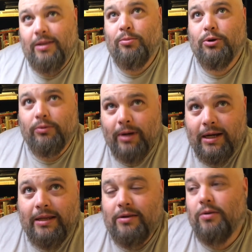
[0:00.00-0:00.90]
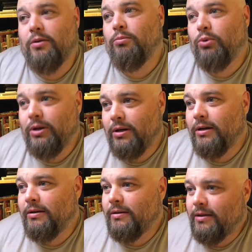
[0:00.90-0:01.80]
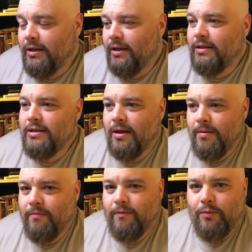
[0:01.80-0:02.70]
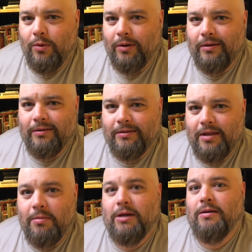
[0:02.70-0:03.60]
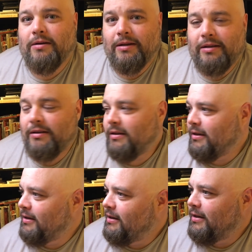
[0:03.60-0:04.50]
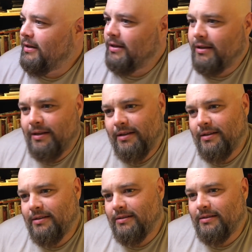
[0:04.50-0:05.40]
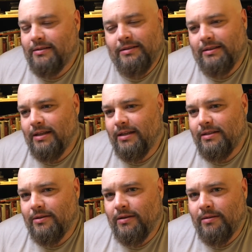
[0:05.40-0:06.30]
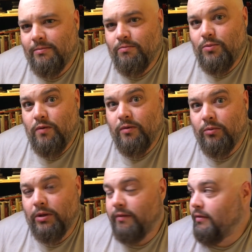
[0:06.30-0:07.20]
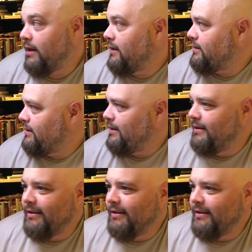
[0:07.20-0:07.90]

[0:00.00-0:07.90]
the book ready to go to the printer in time for Lubbock Con. Yeah, it's all moving really fast.